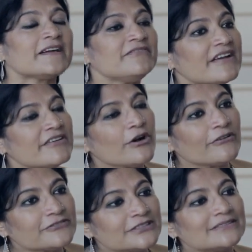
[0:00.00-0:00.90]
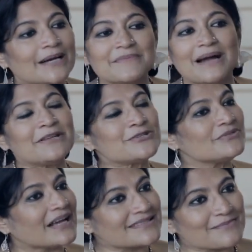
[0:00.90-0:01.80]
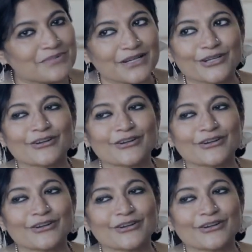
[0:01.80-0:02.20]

Very often I'm coming to Luxembourg,